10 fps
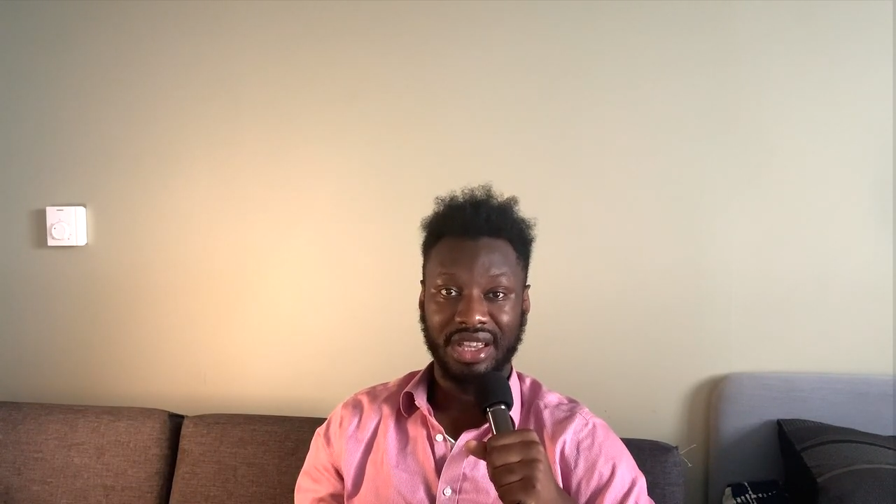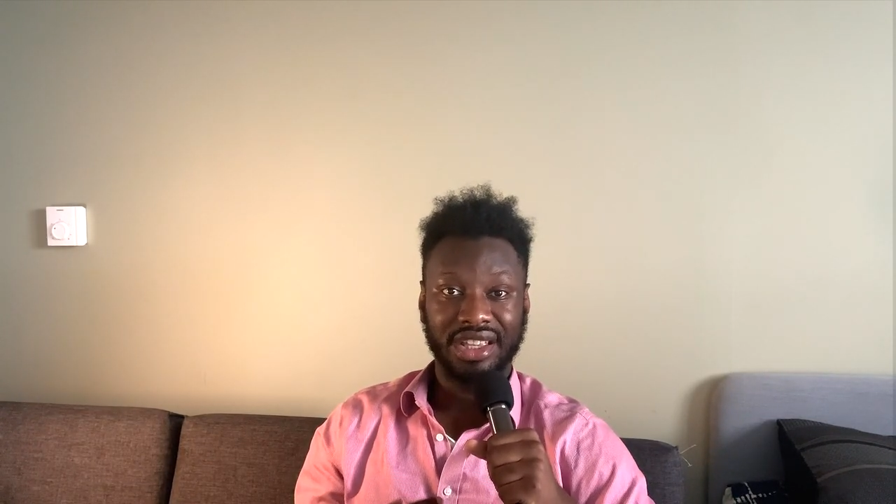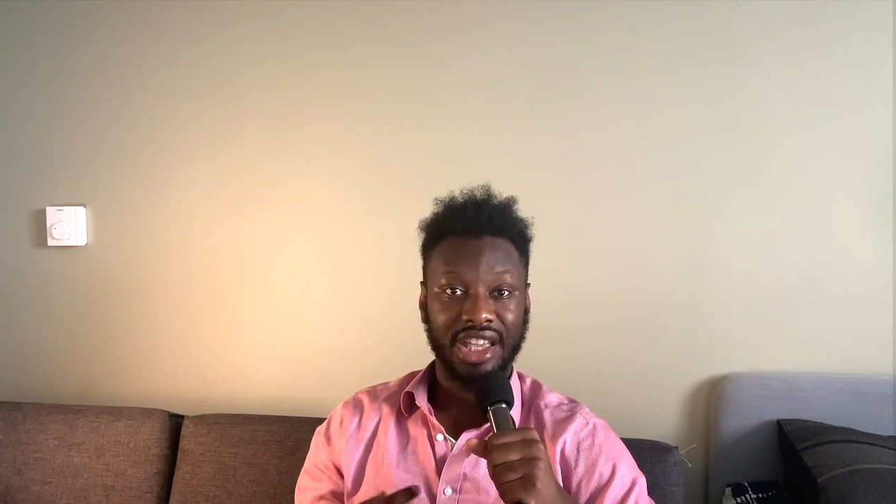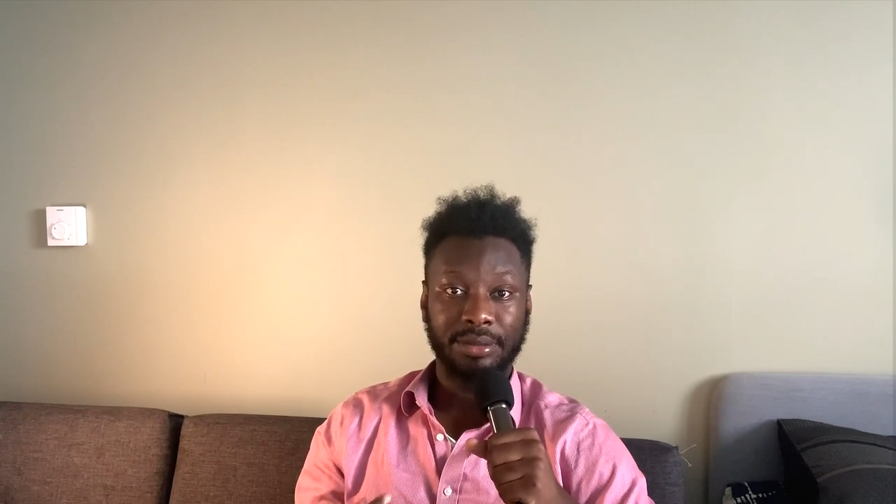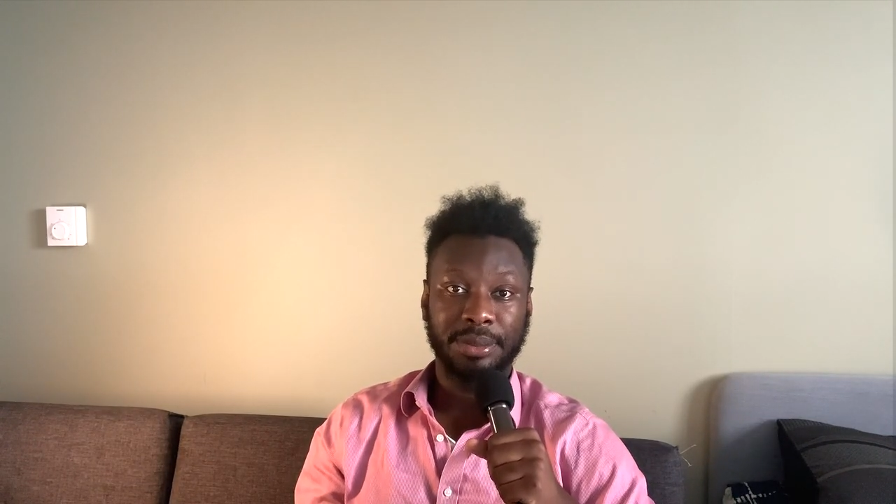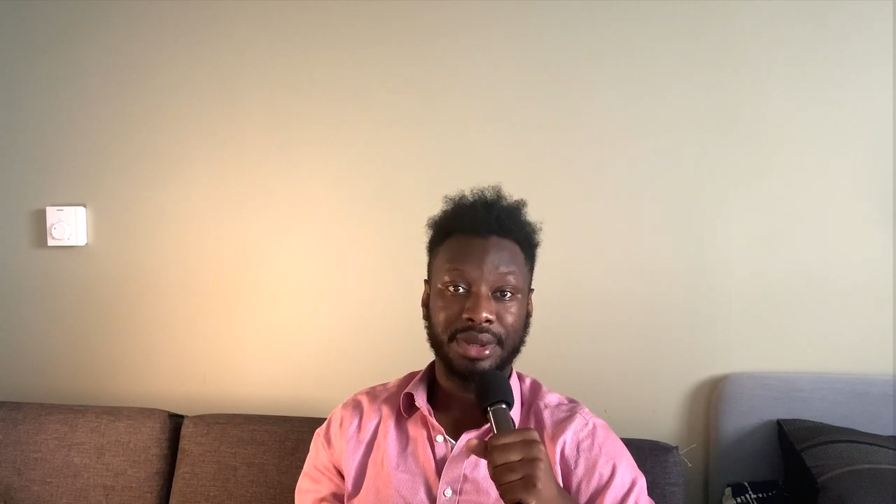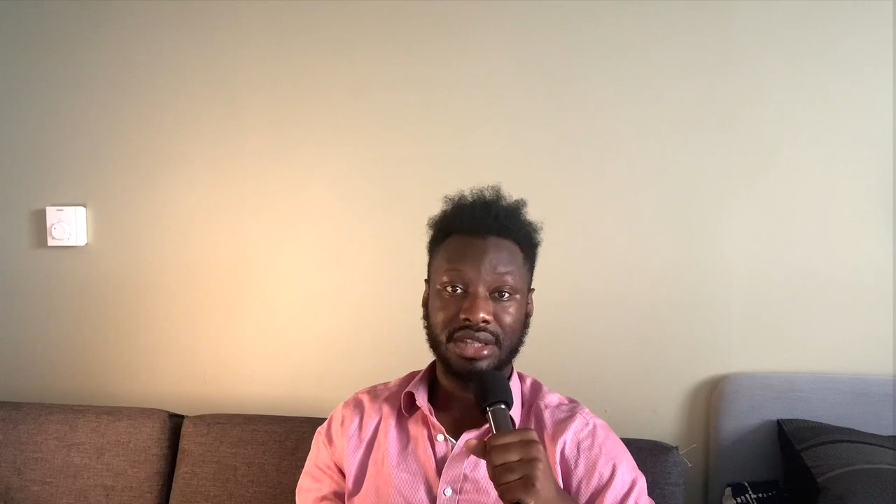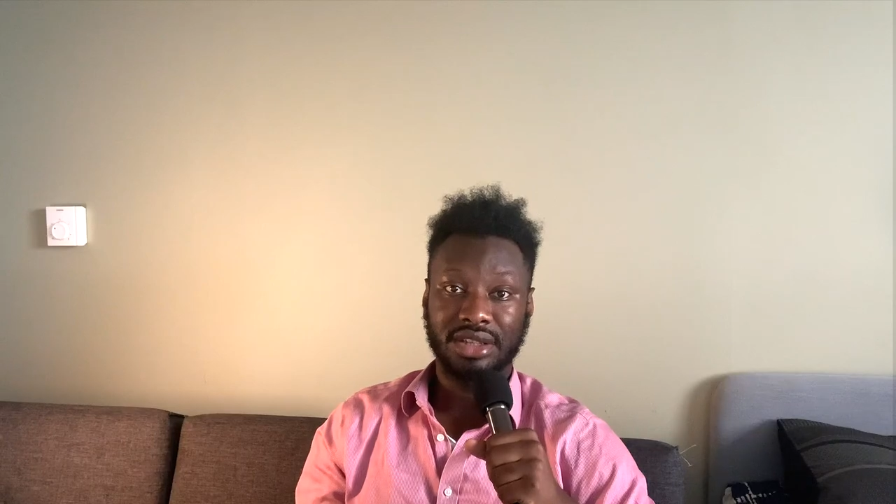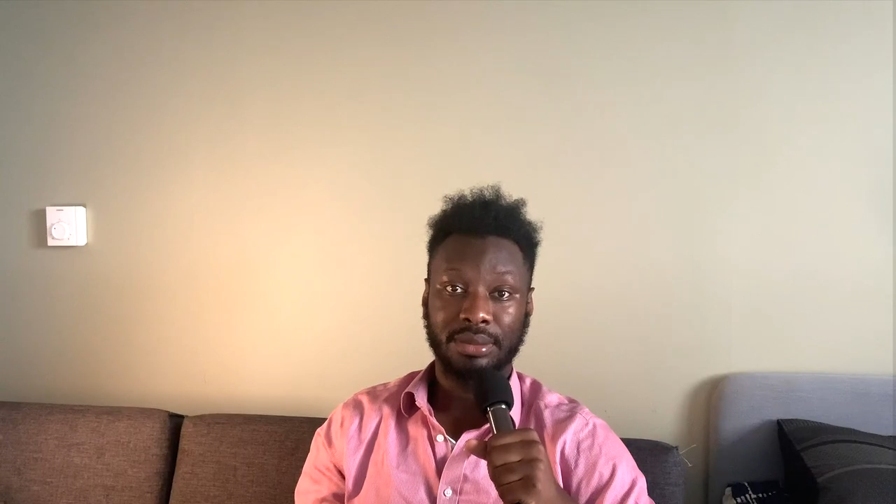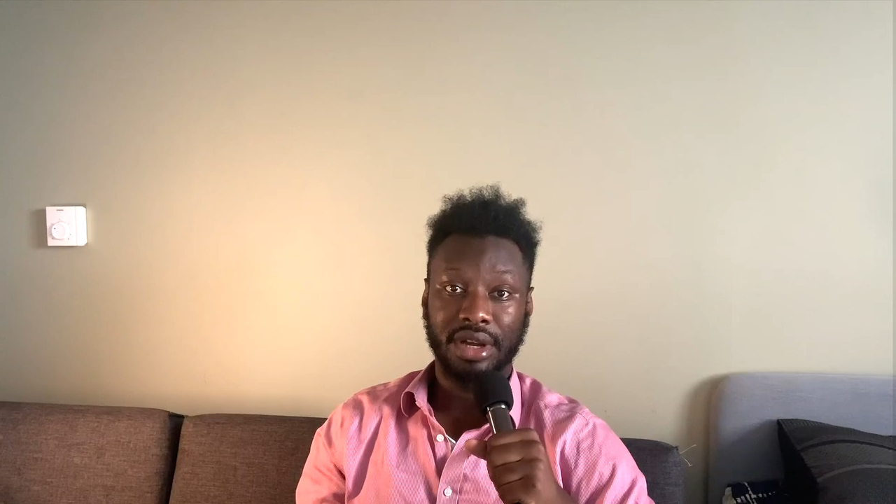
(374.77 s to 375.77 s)
it gave me
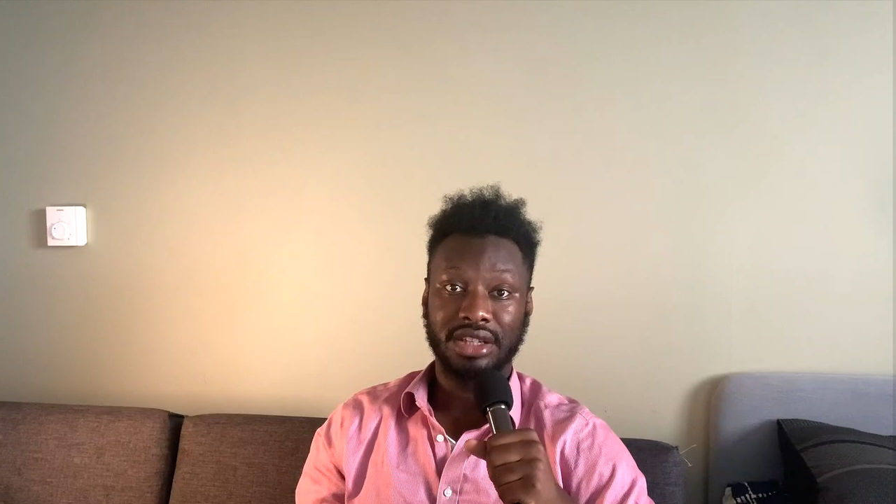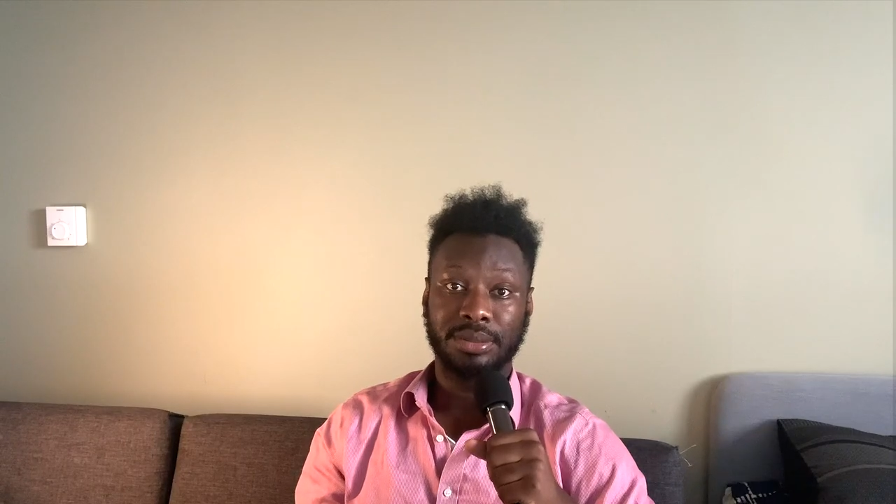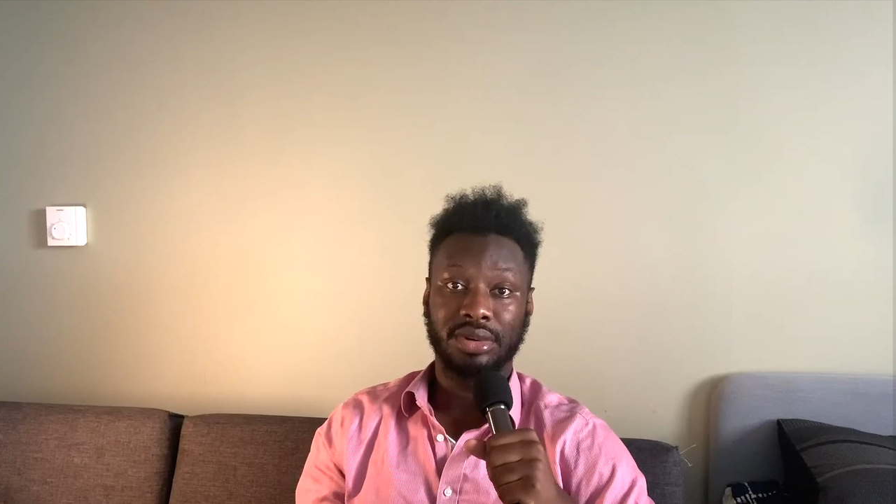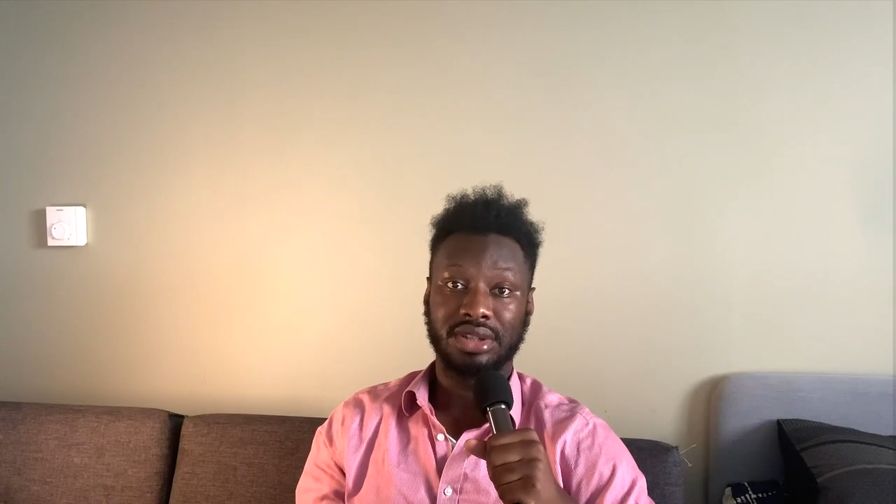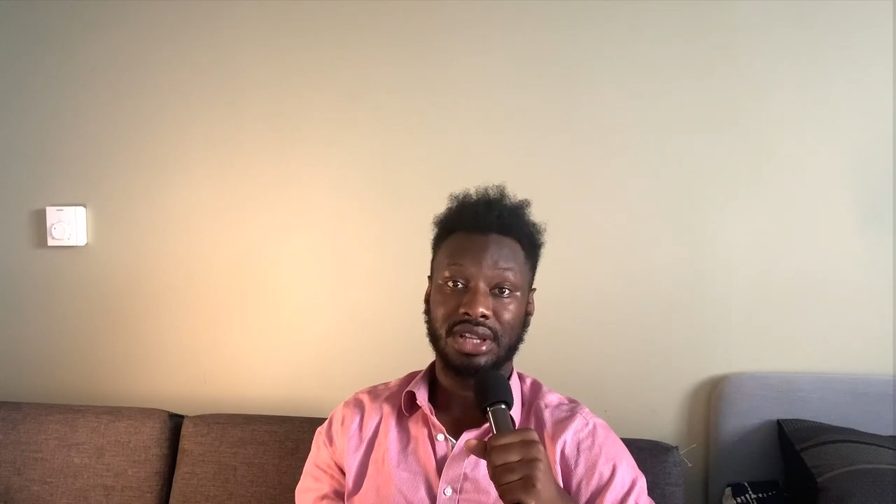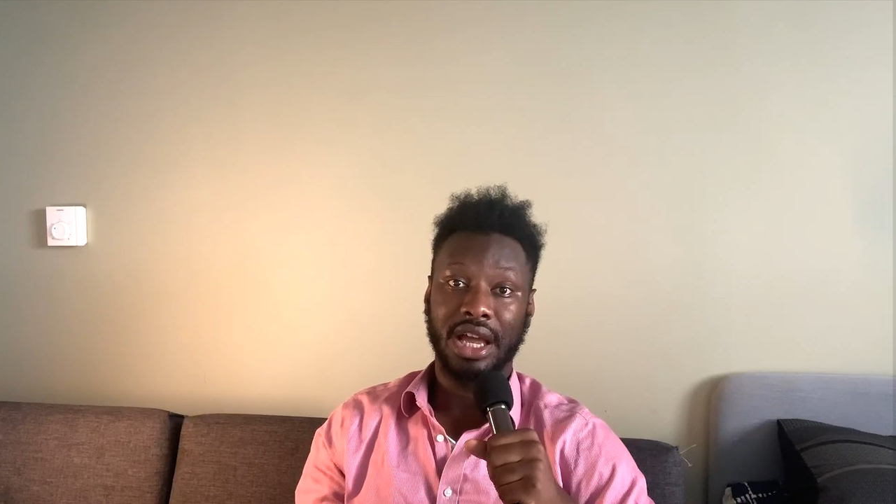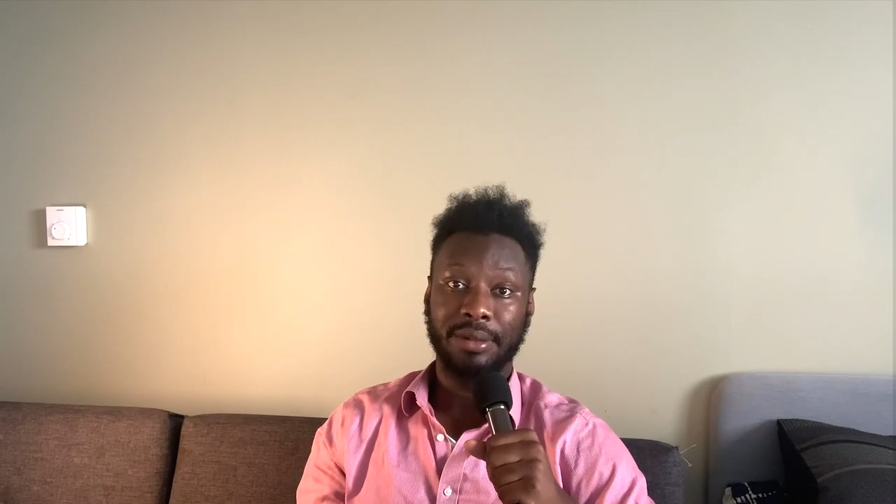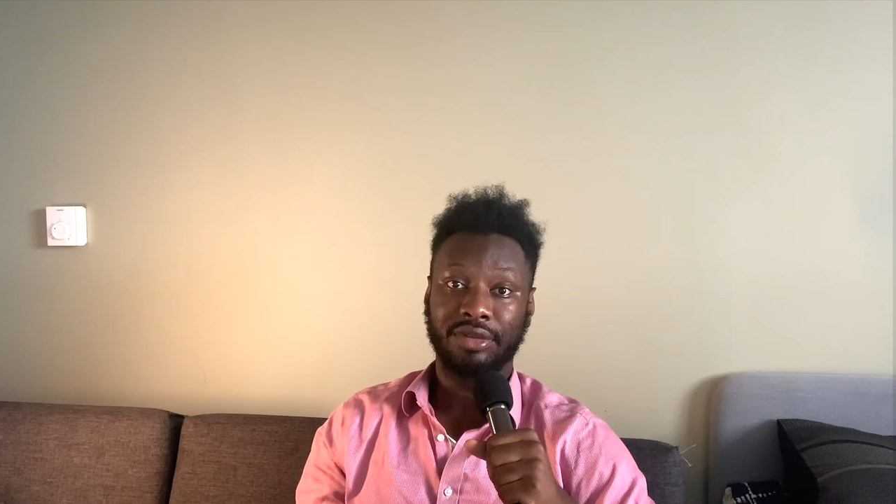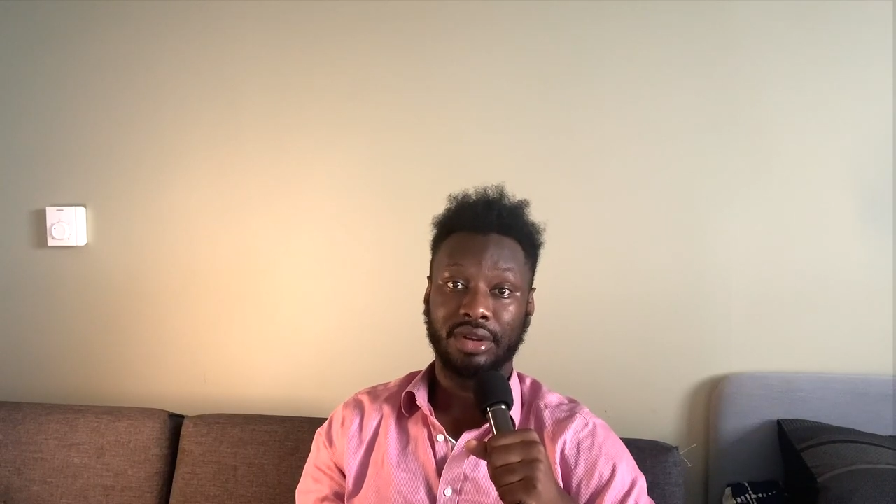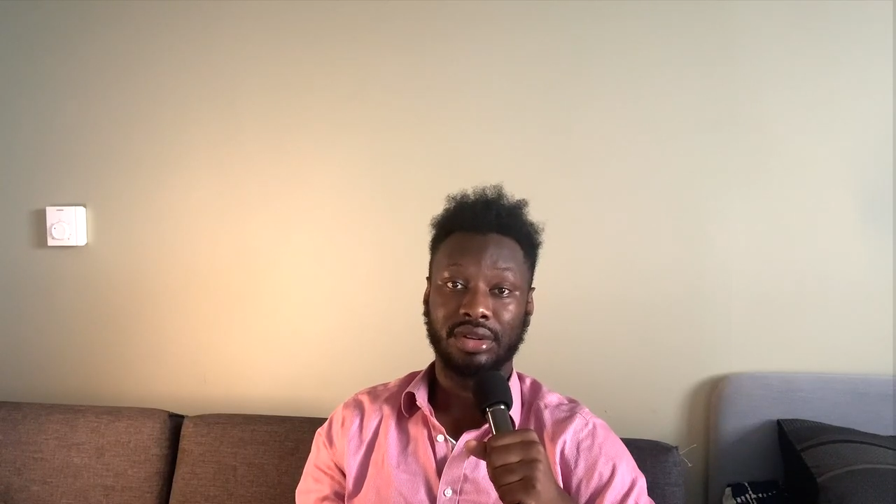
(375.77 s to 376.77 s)
peace of mind to put a time frame